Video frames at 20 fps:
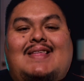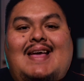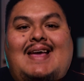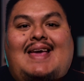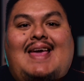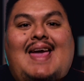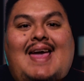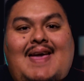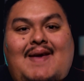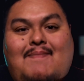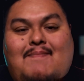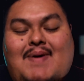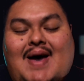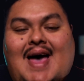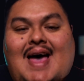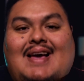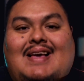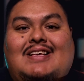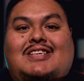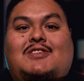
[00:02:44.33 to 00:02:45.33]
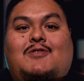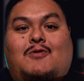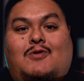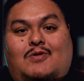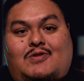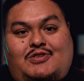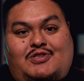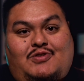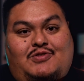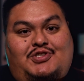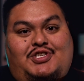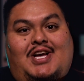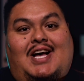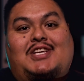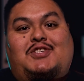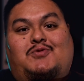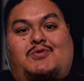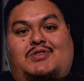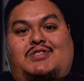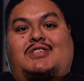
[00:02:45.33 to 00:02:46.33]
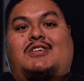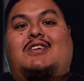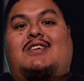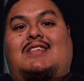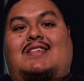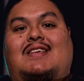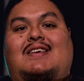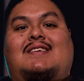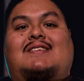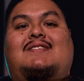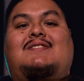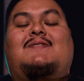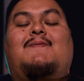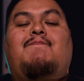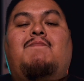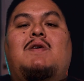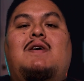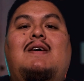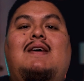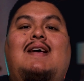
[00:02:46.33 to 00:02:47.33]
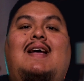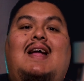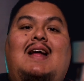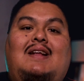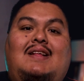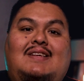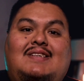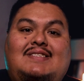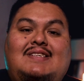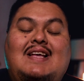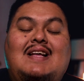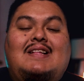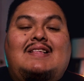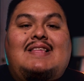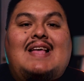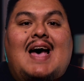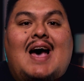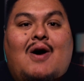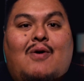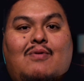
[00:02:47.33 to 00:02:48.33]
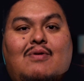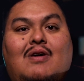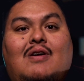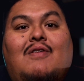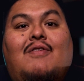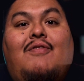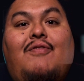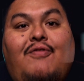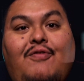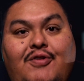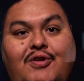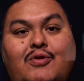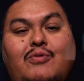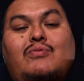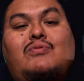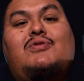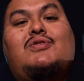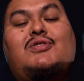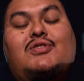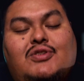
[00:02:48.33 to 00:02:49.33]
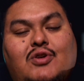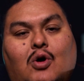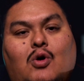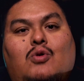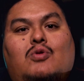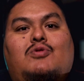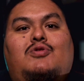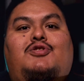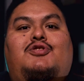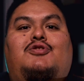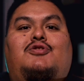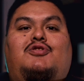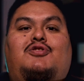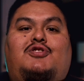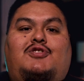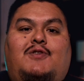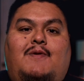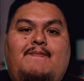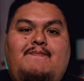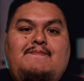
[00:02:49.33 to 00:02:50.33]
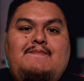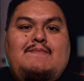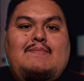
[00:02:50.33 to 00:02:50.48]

but they came back, and so, so Joshua took this and he sent out a few soldiers.